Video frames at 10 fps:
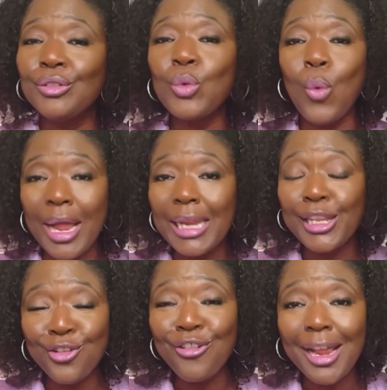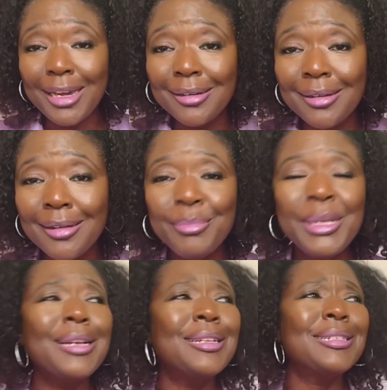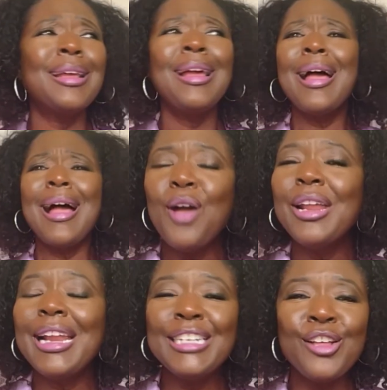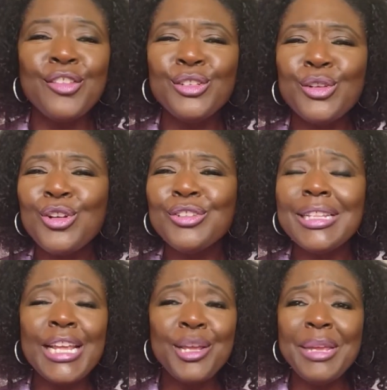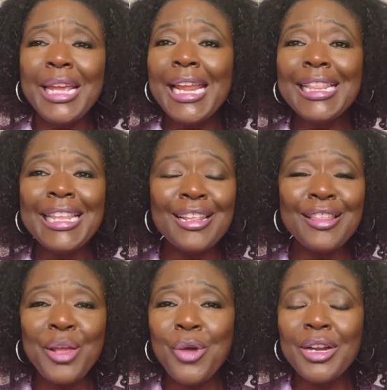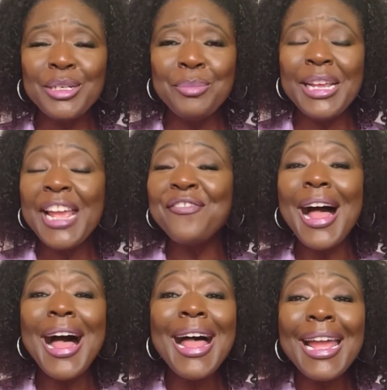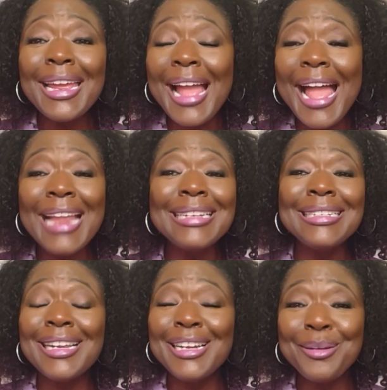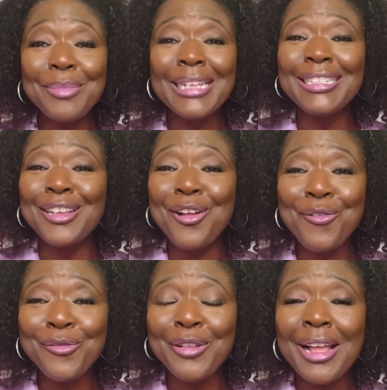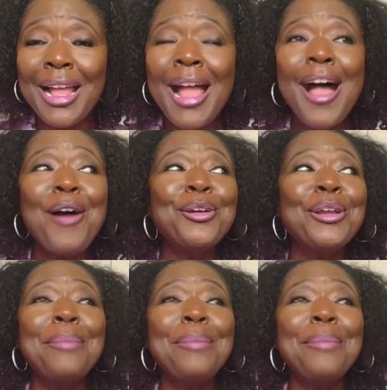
quietly cried because how could I tell these girls that they could be anything that they wanted to be if I hadn't done it myself? How could